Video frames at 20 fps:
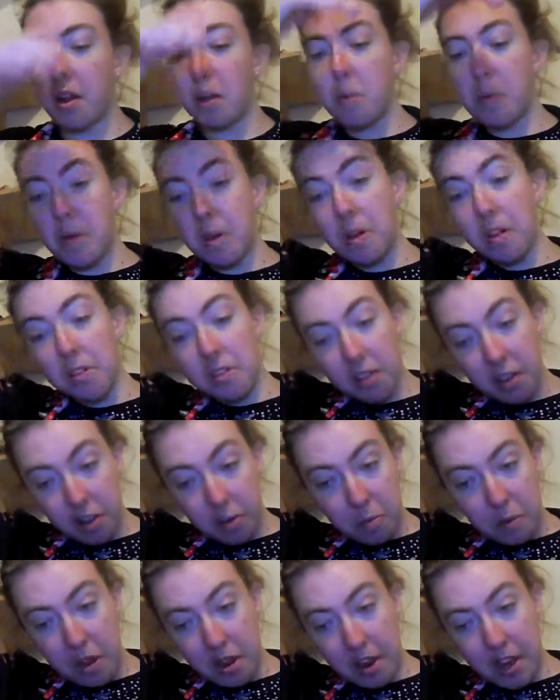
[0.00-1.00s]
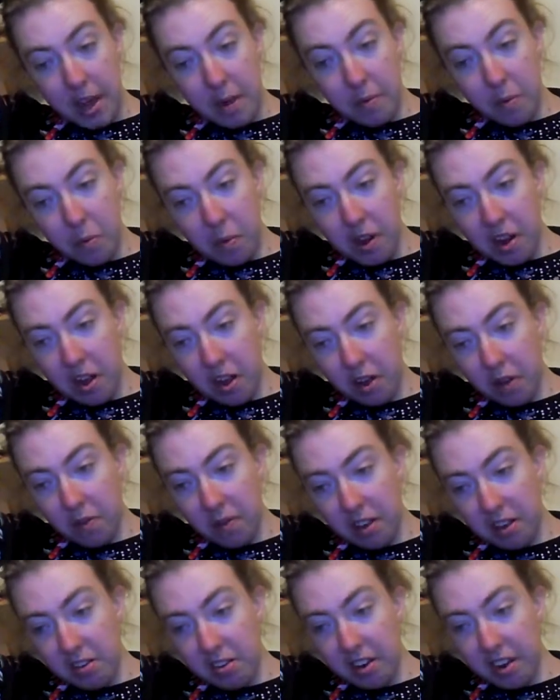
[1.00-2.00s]
Anna Burns has been named winner
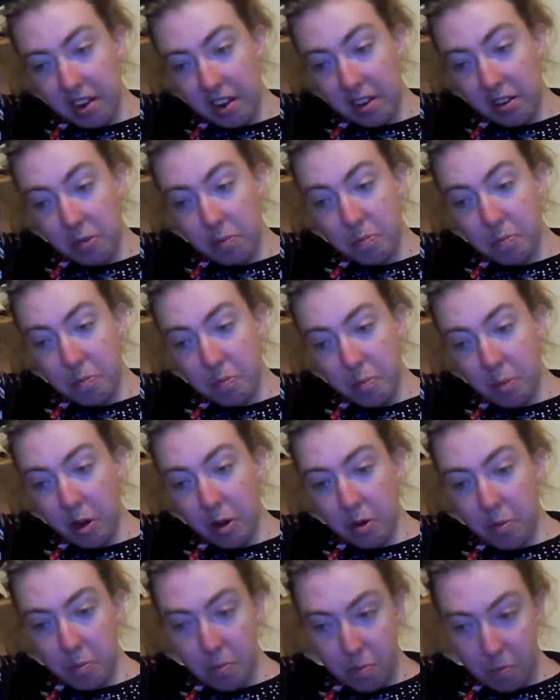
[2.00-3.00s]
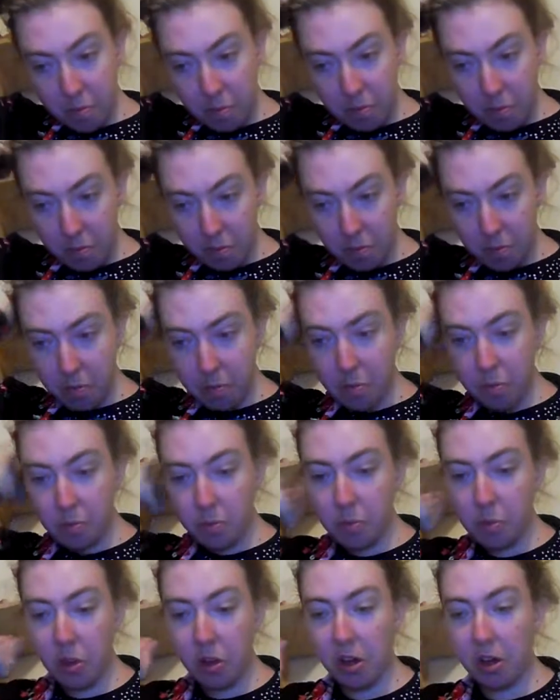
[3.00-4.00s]
of this year's Man
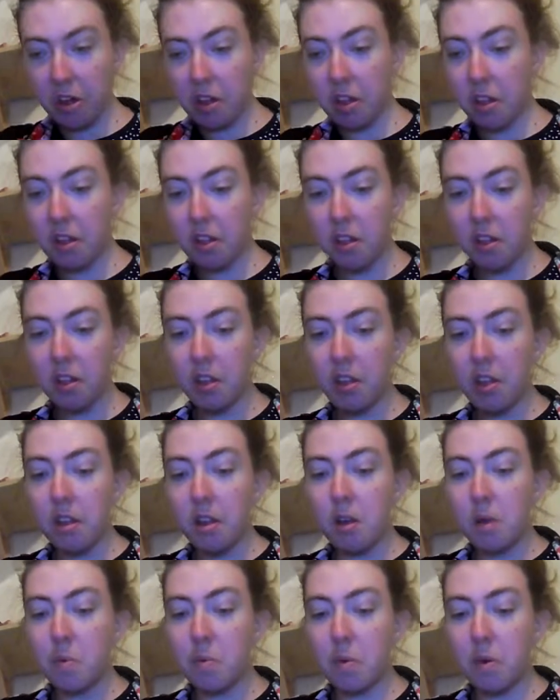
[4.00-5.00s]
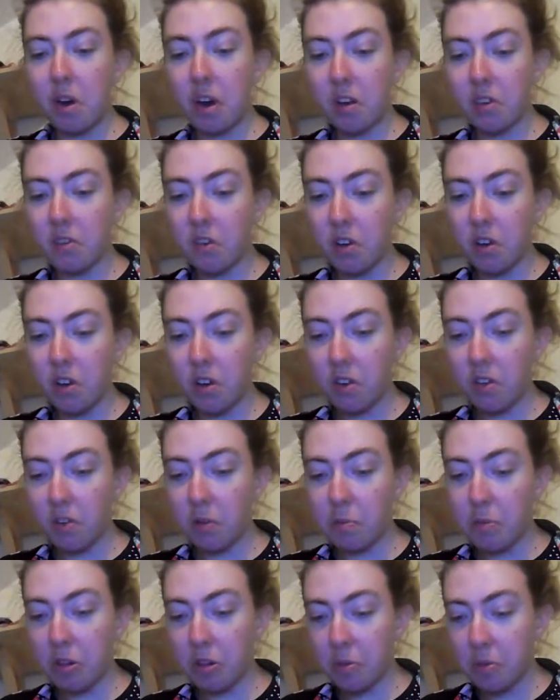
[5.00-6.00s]
Booker Prize for a
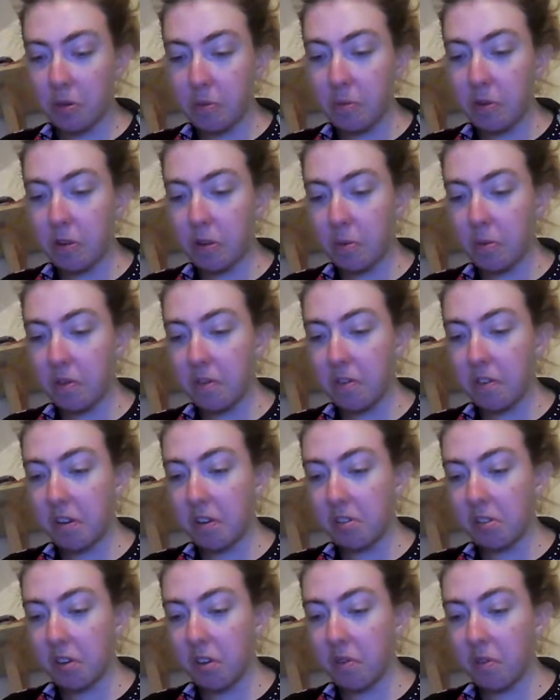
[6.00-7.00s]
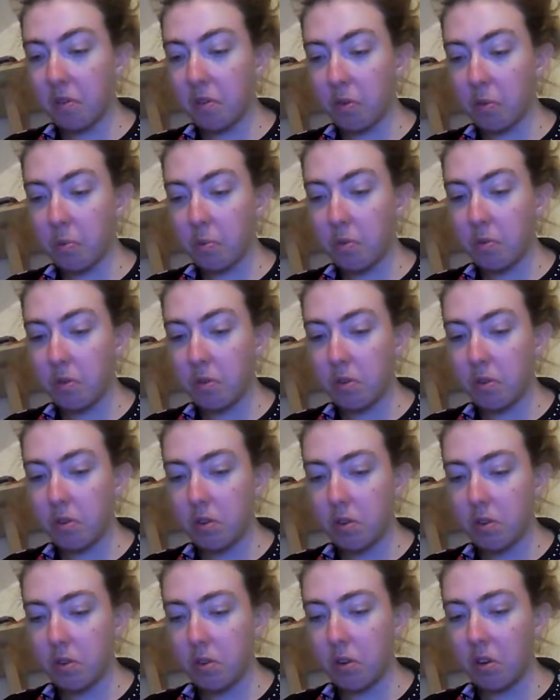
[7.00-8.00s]
novel Milkman, becoming the first author from
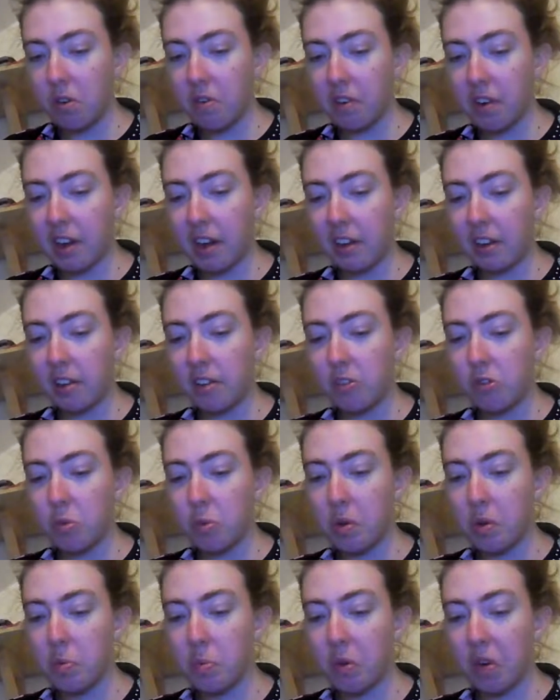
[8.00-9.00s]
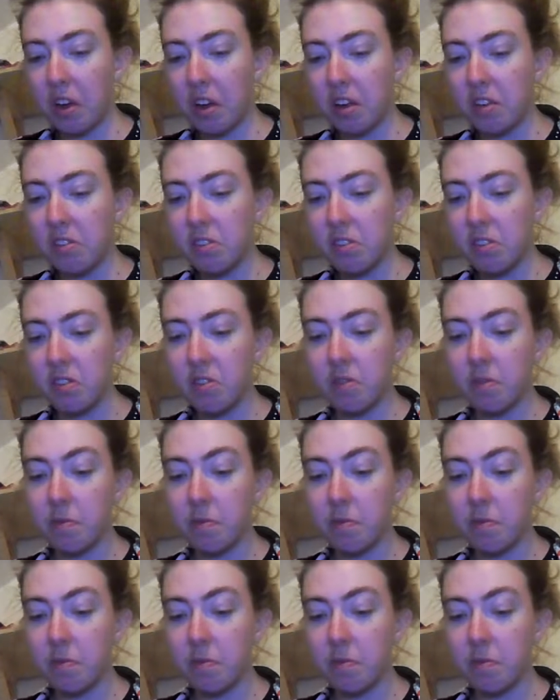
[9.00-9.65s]
Northern Ireland to win prize.